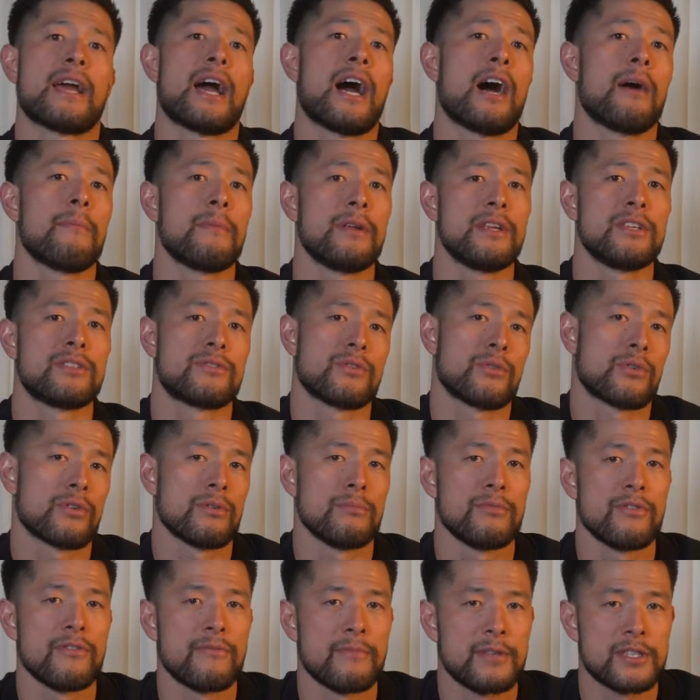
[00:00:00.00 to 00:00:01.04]
how many total
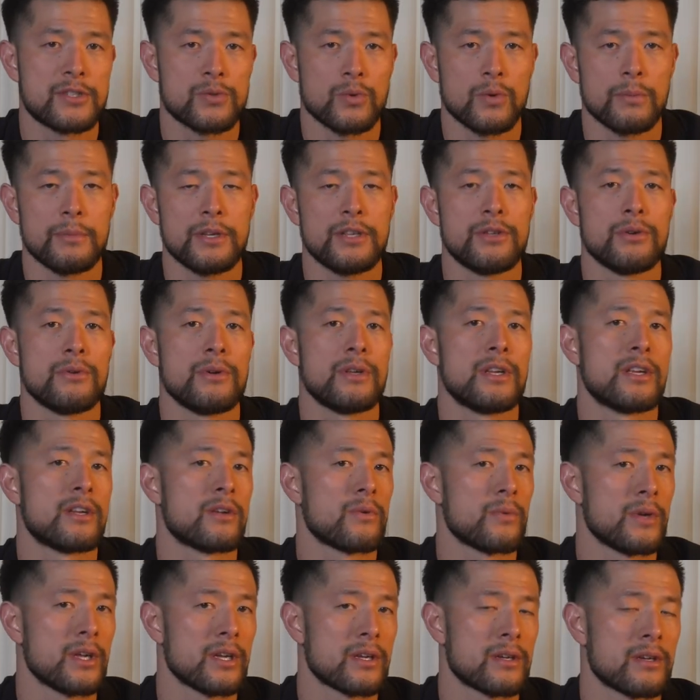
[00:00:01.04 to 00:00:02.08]
movements we'll be doing in a
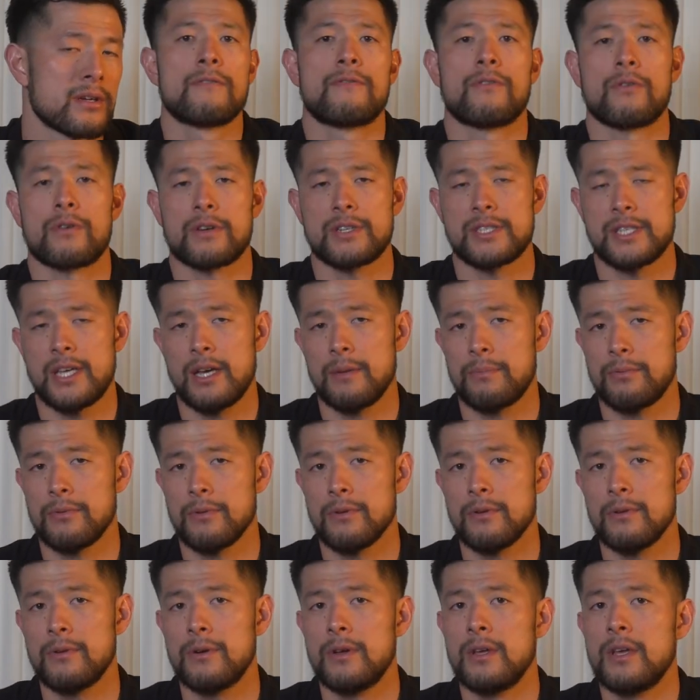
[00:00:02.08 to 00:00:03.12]
week. For
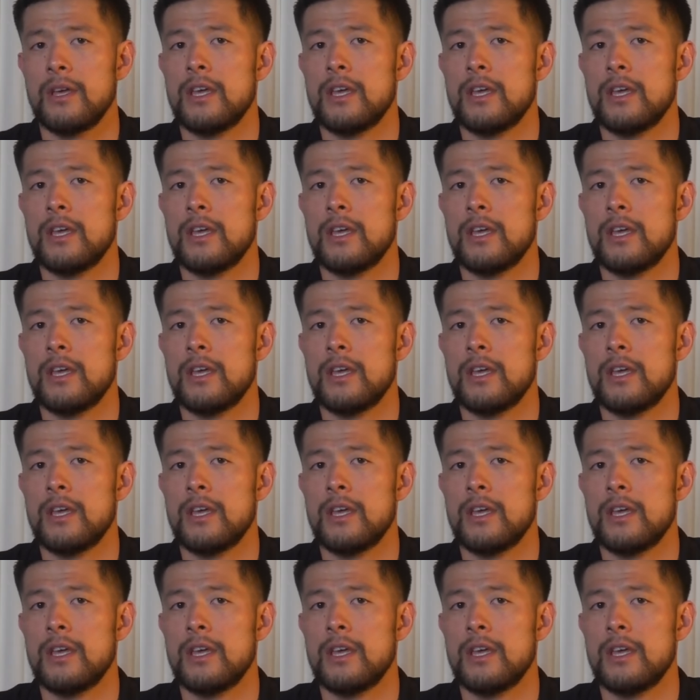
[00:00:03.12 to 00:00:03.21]
example,